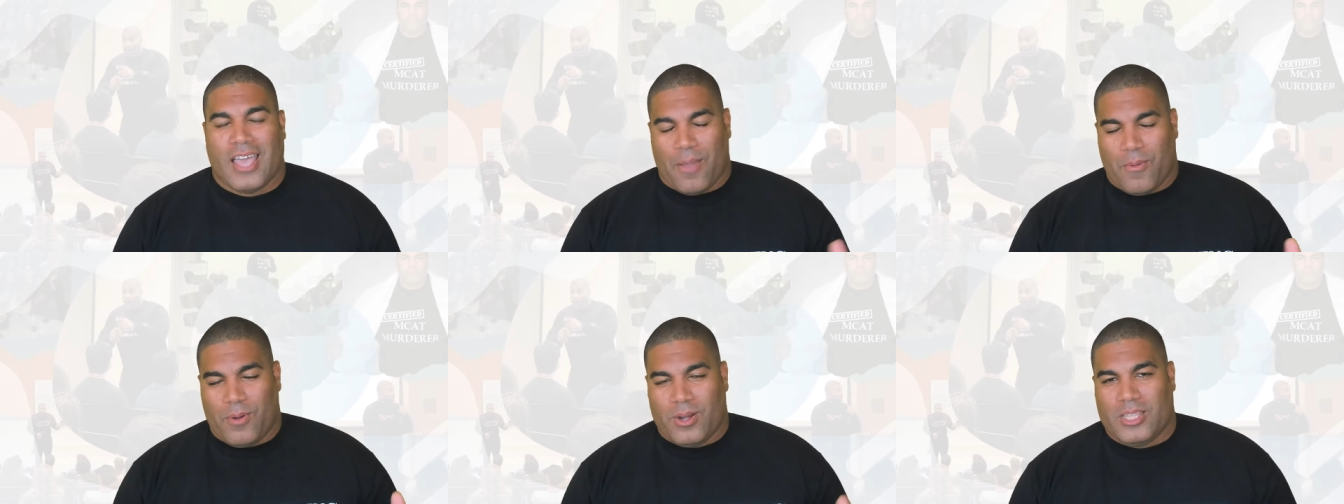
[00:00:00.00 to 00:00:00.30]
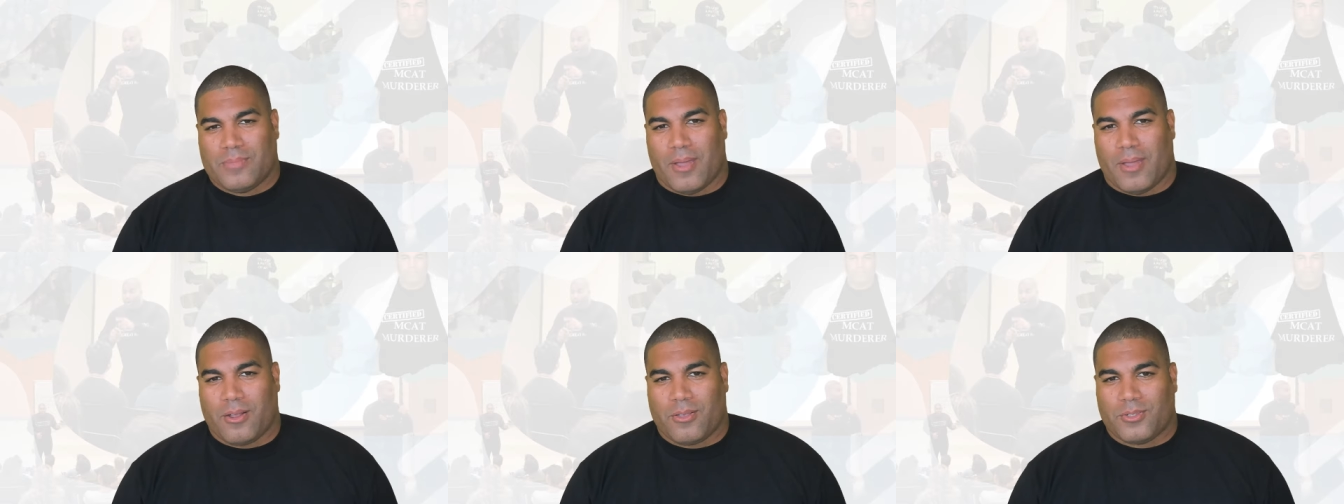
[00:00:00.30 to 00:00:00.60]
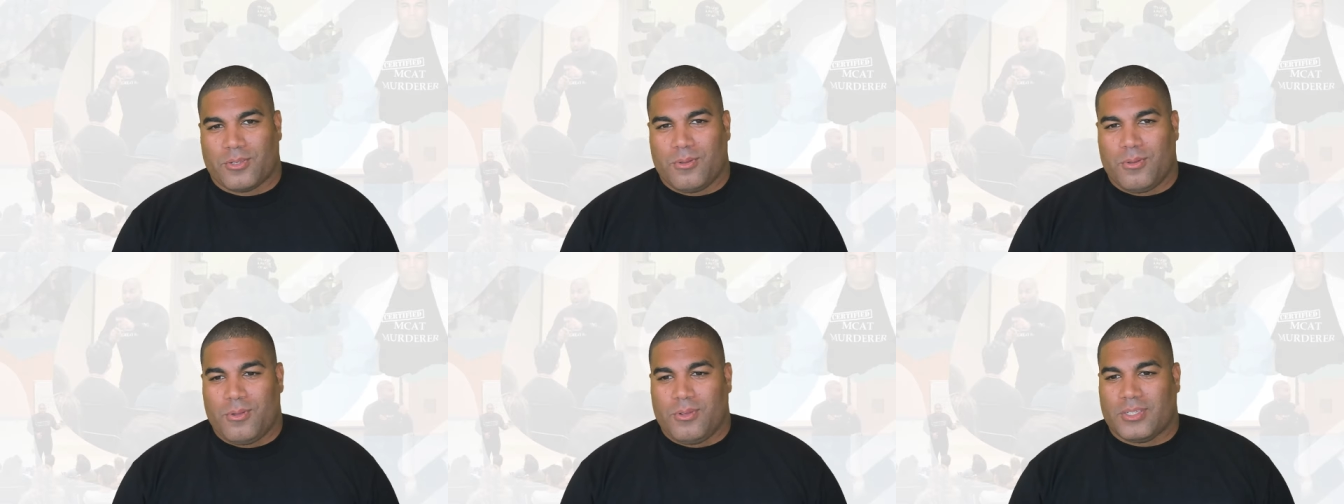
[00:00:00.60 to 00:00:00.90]
at one of these medical
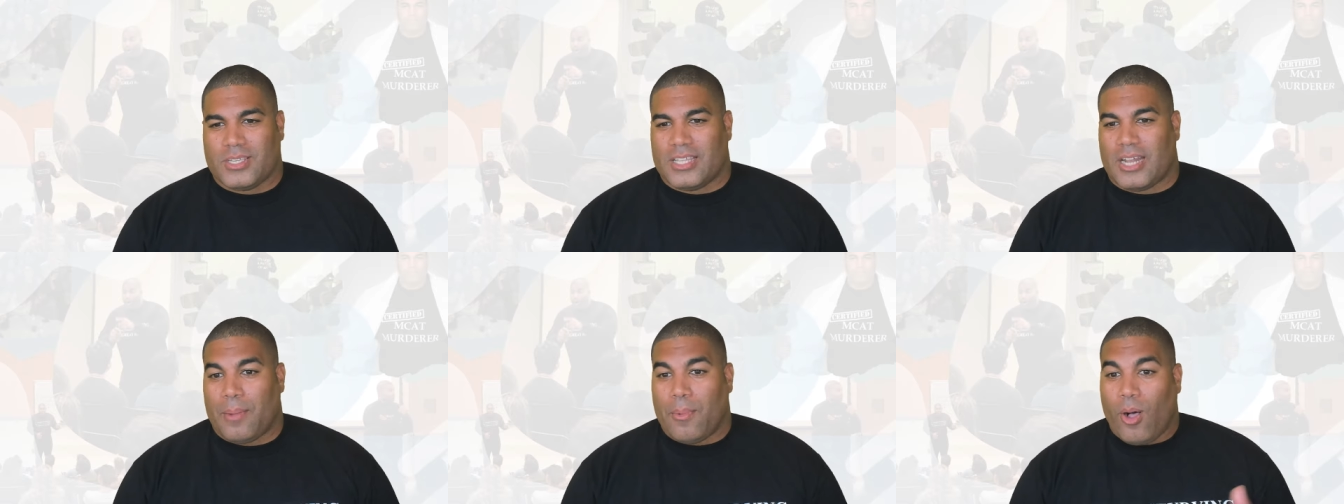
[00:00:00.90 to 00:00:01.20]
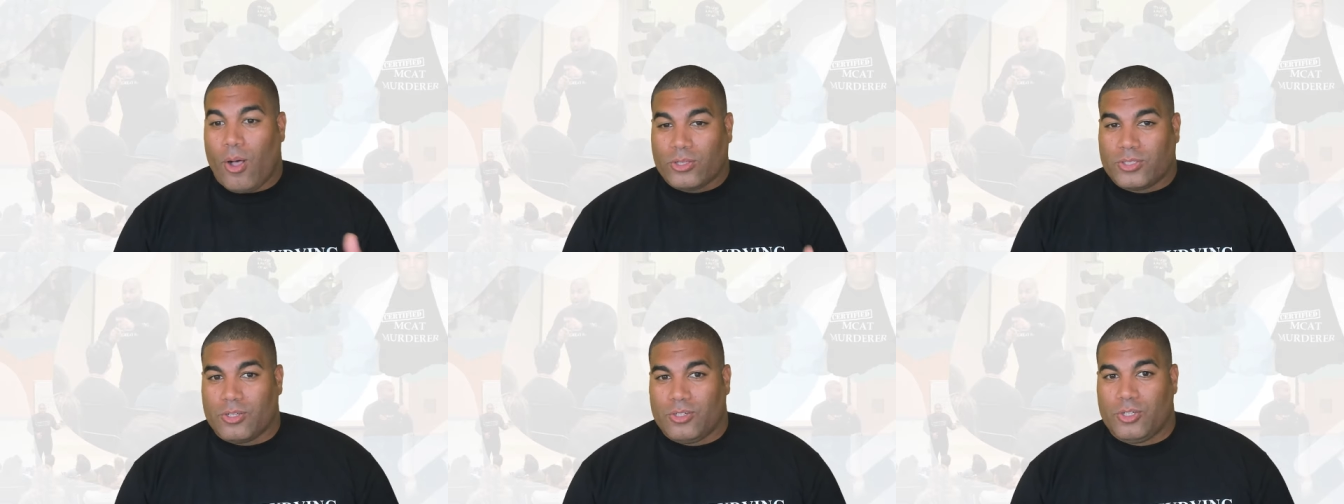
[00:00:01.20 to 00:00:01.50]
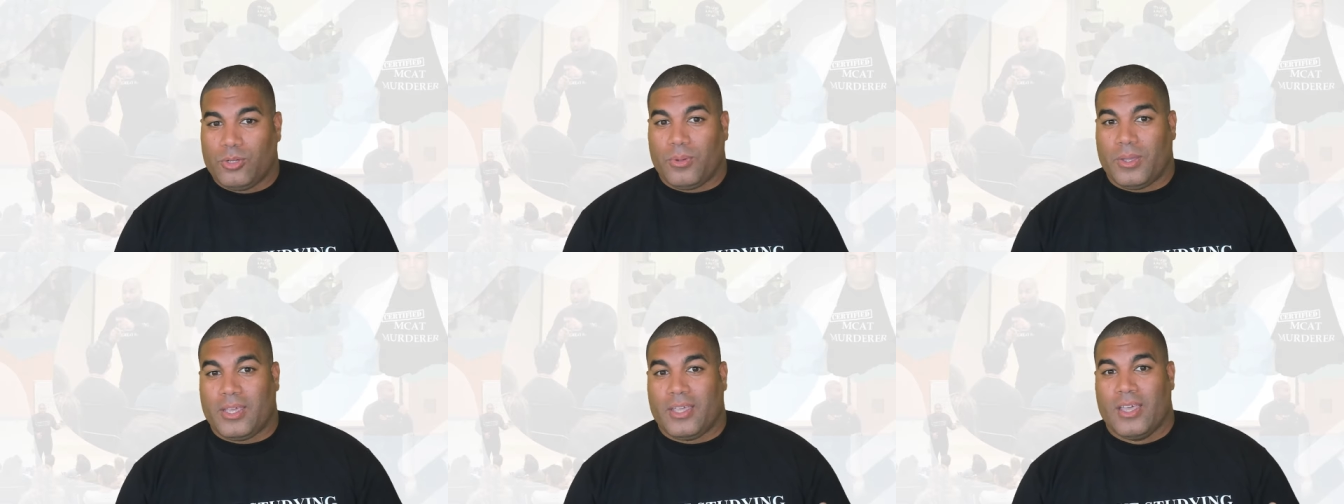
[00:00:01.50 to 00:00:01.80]
schools. And then I'm also
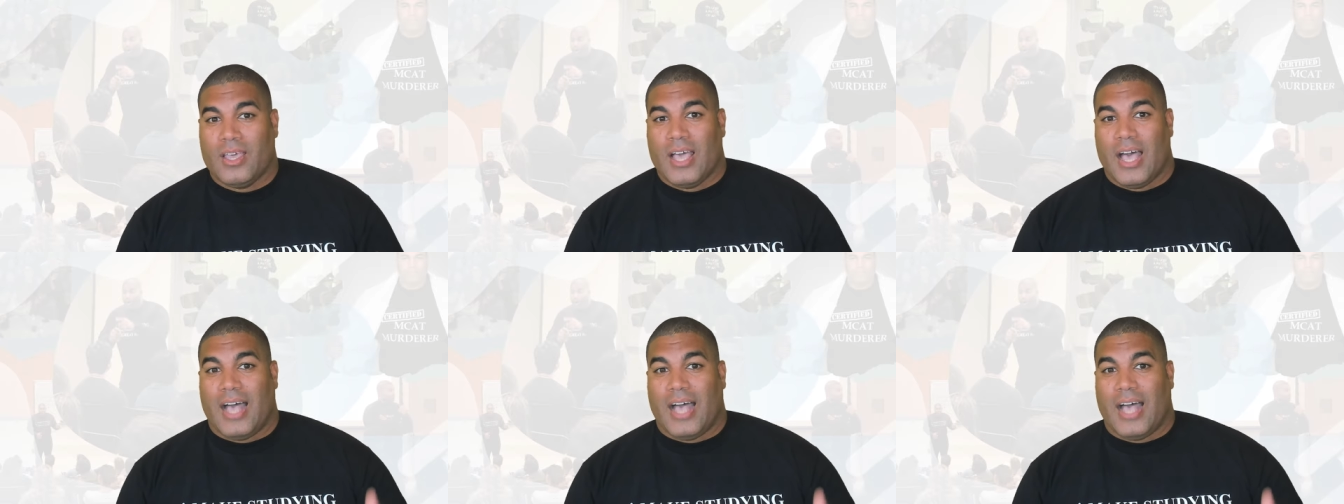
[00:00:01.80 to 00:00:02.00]
doing